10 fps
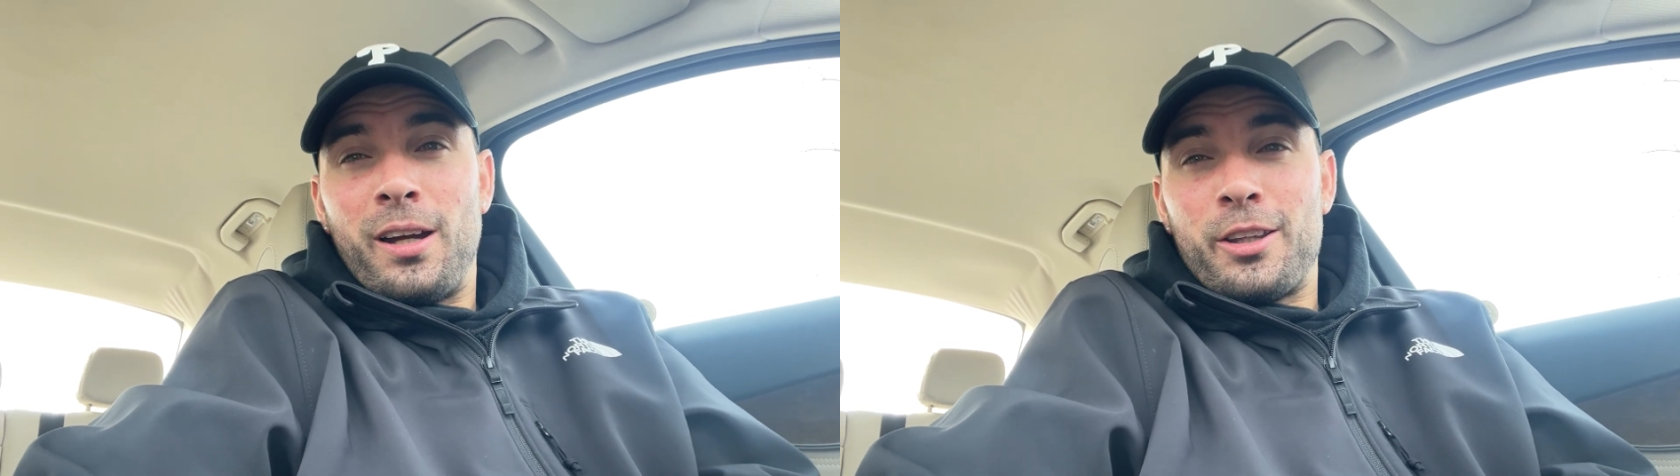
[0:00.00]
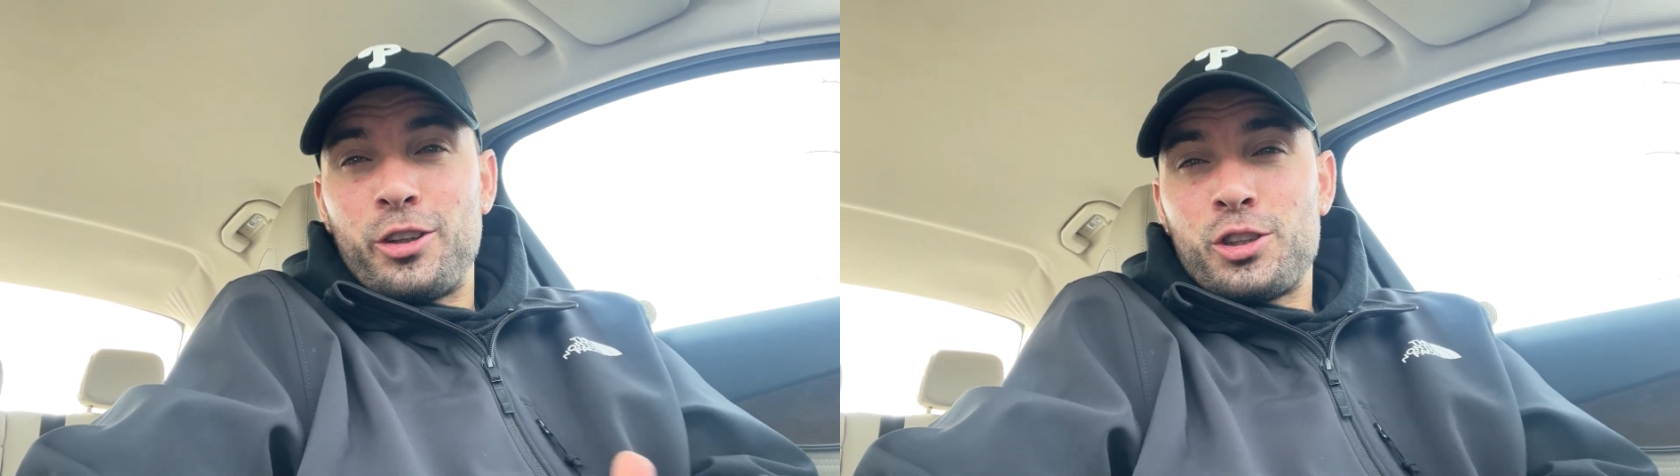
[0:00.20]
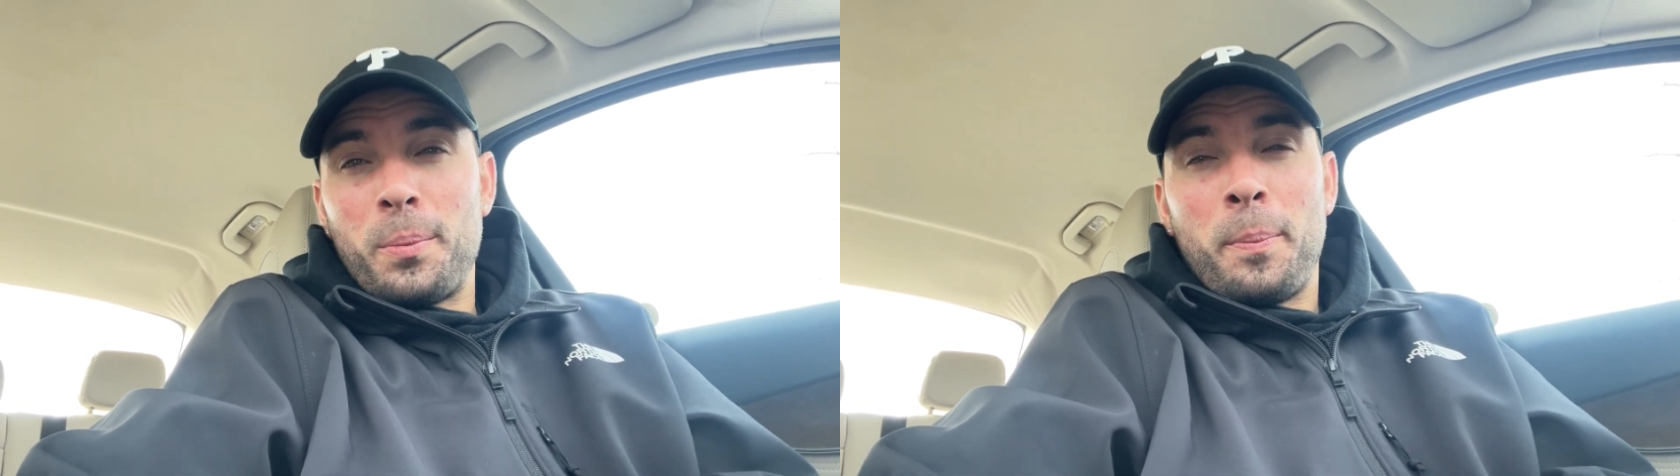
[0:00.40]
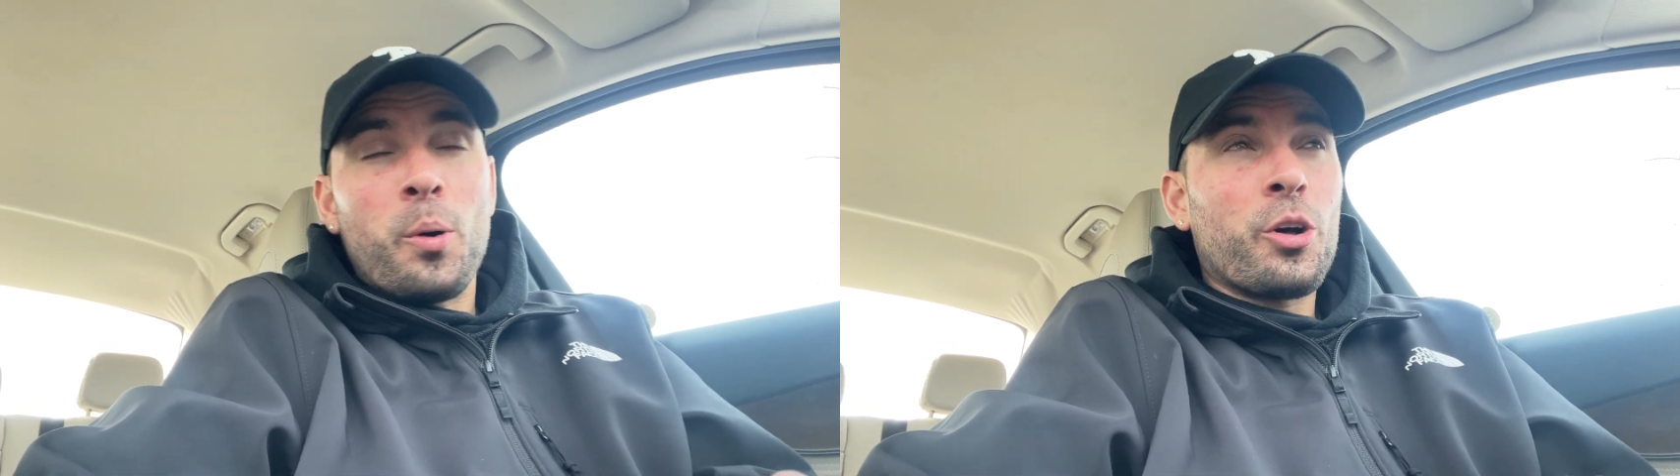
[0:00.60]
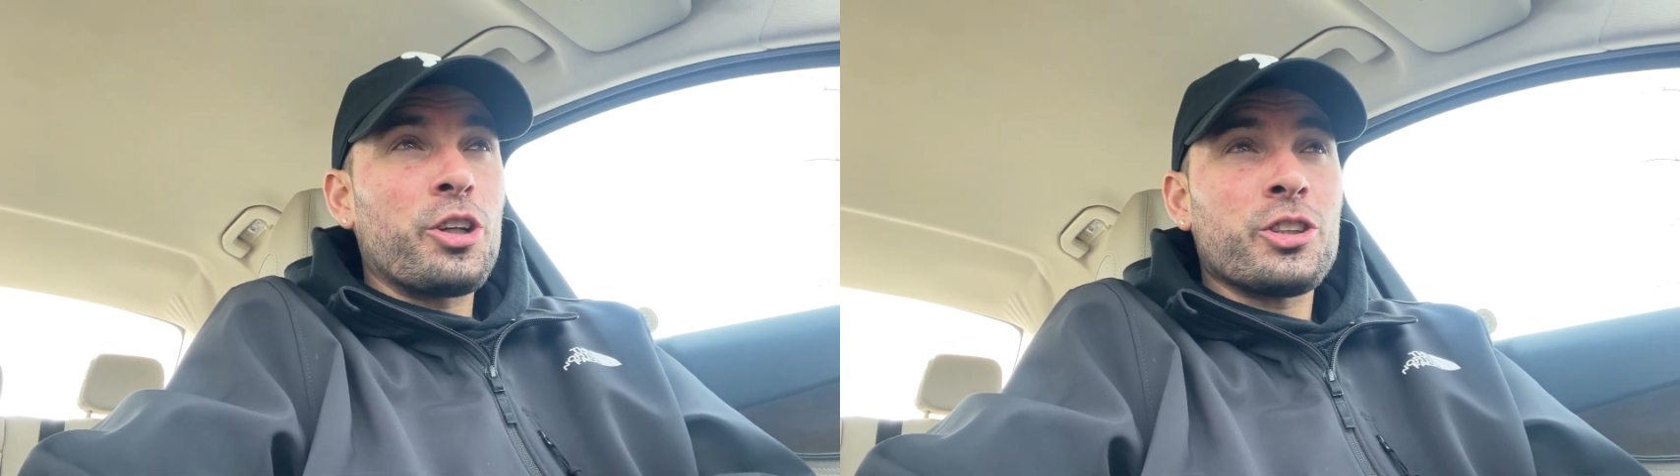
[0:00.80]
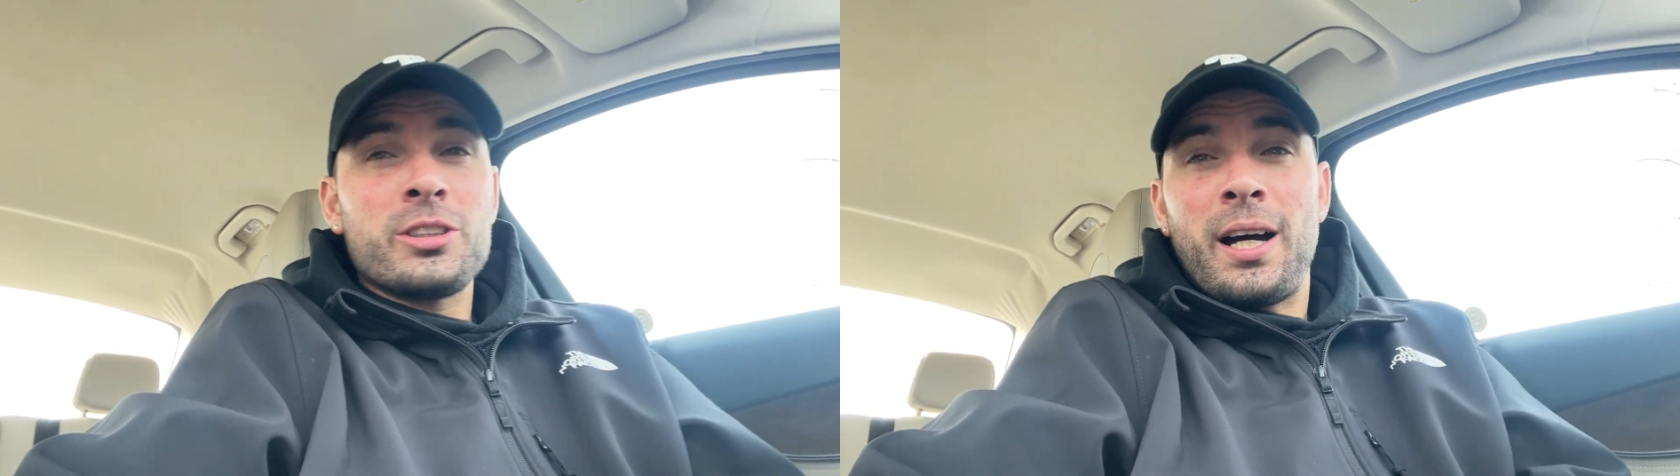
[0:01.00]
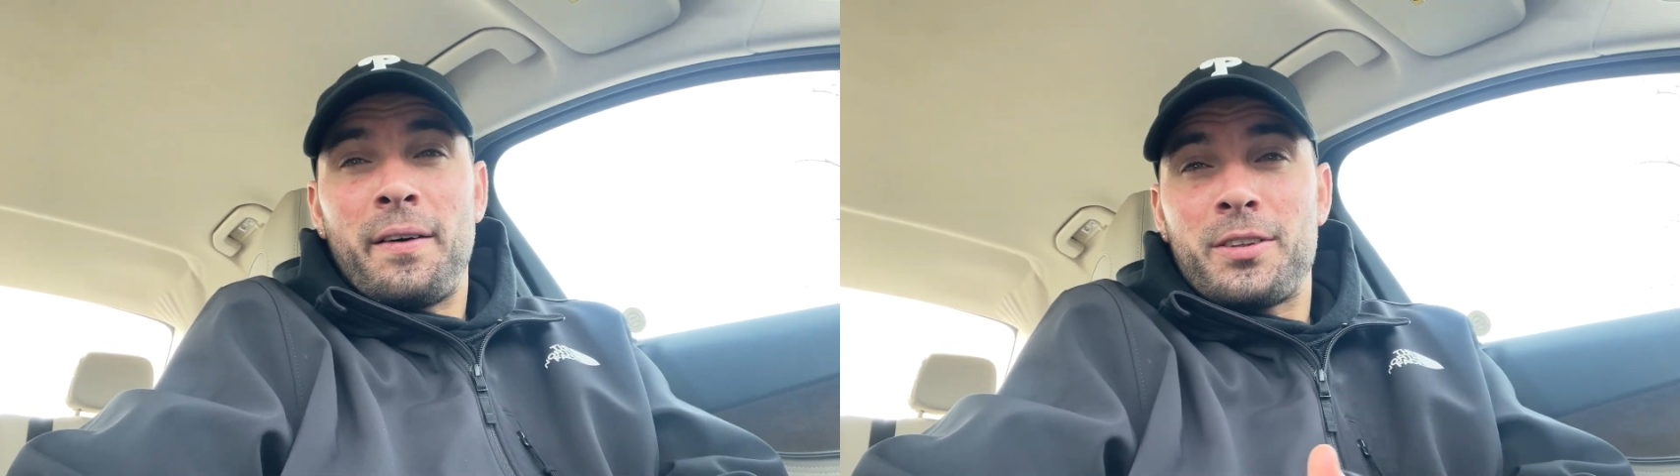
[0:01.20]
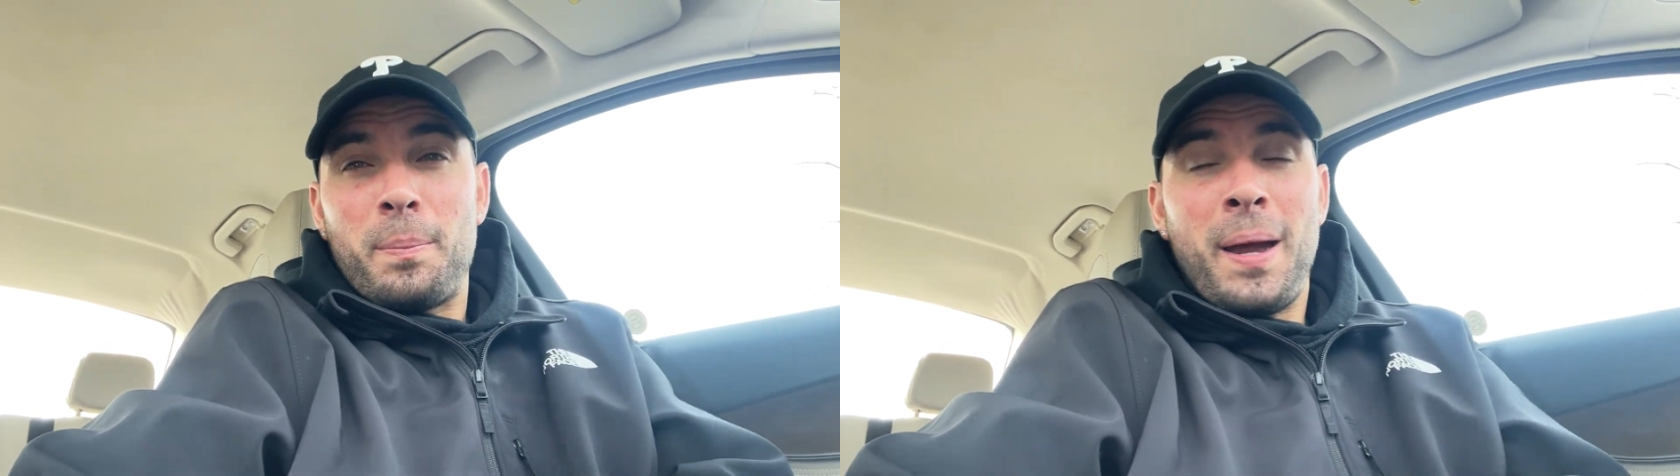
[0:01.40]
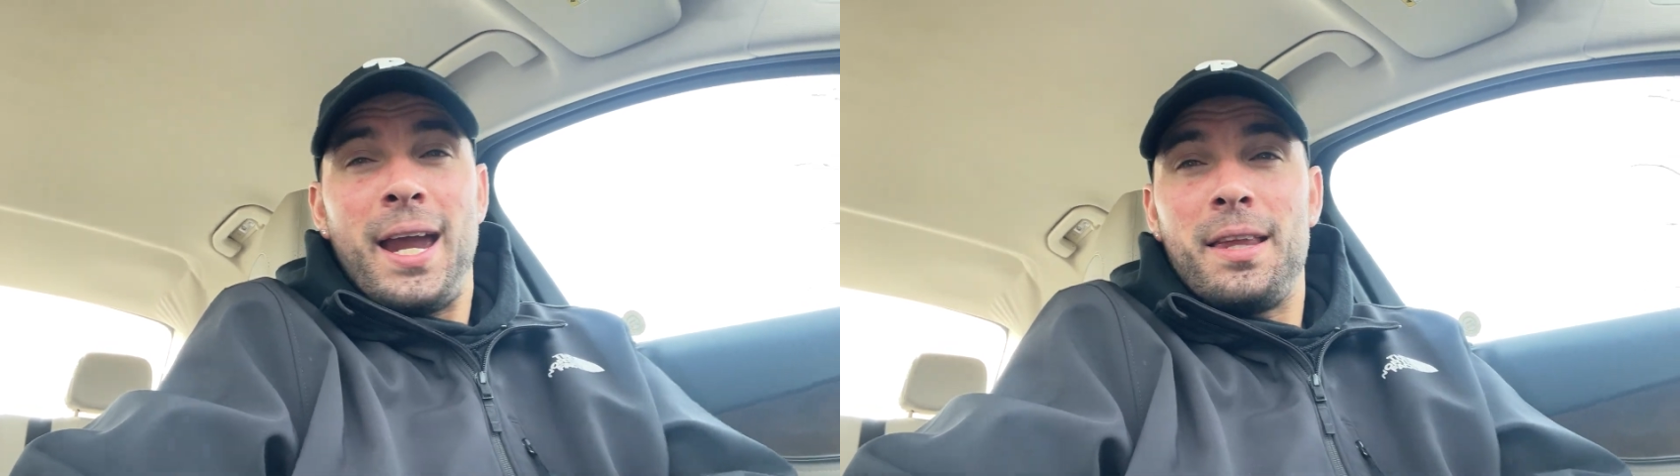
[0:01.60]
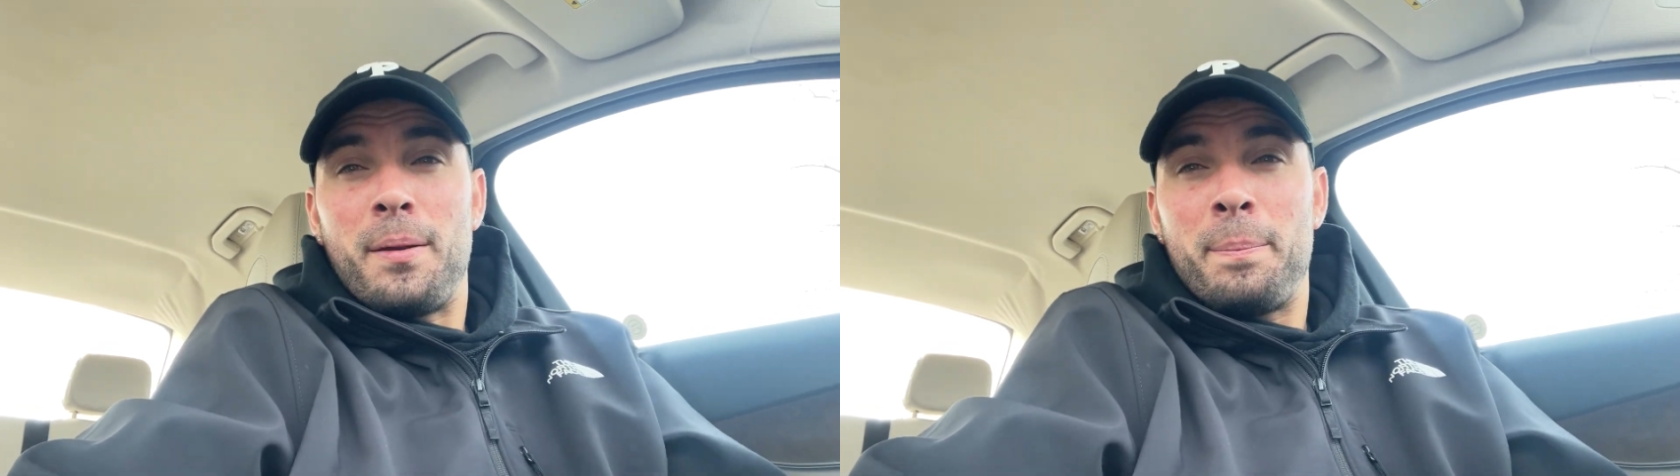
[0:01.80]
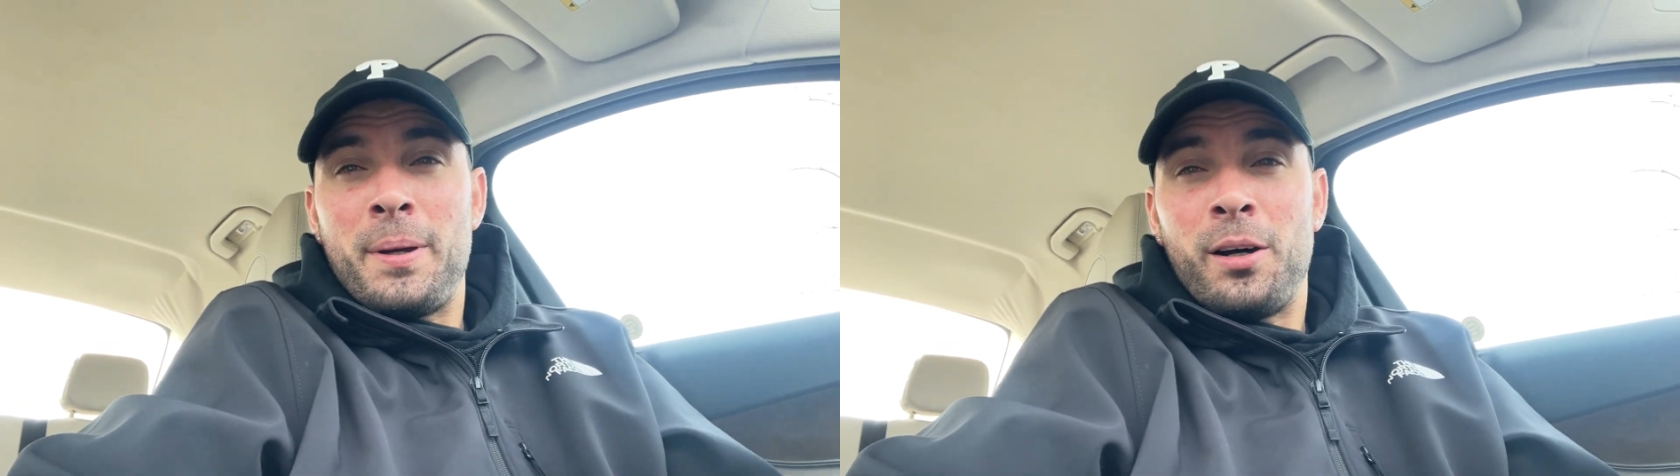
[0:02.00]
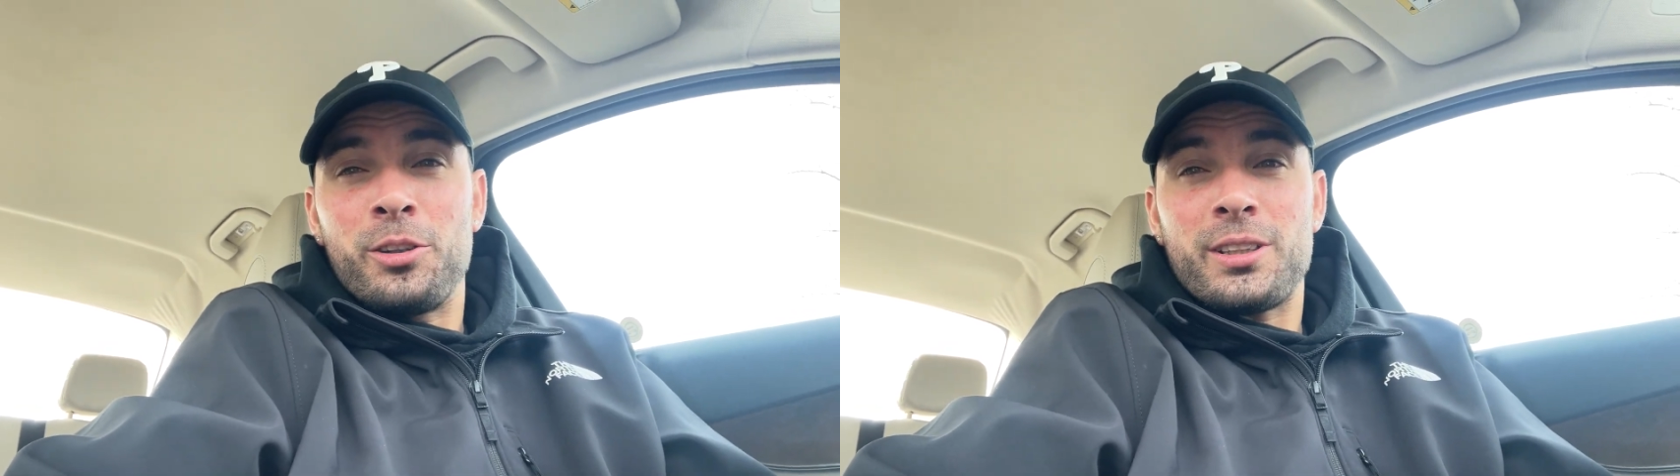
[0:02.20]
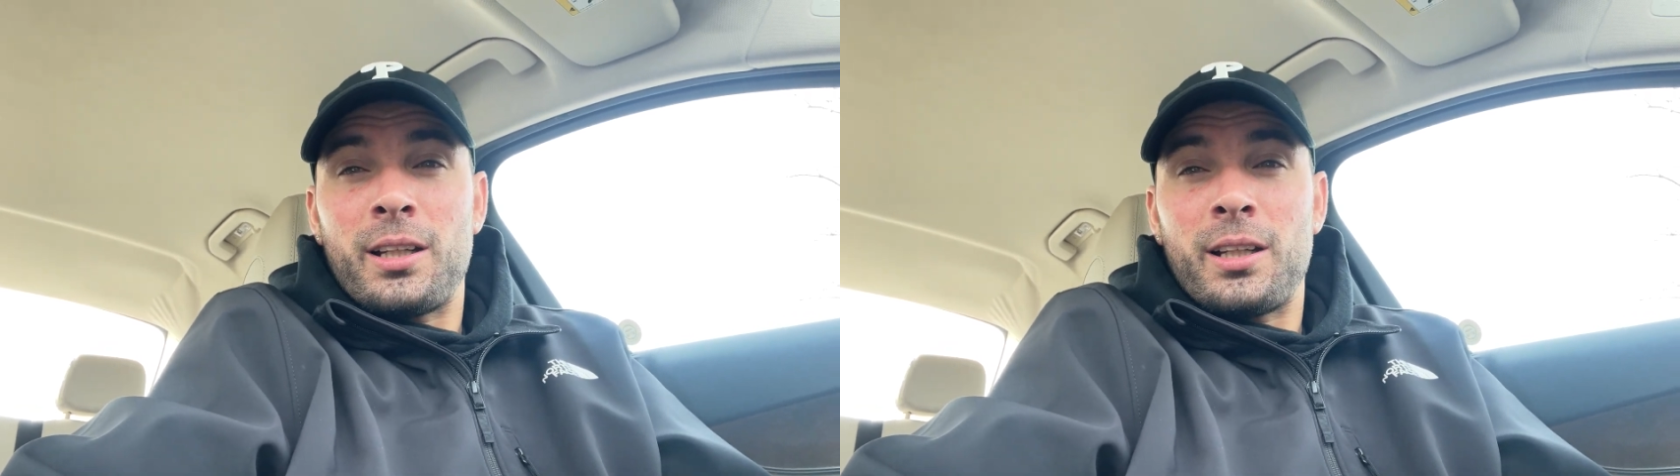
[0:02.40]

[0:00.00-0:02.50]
to support yourself, to pay the bills.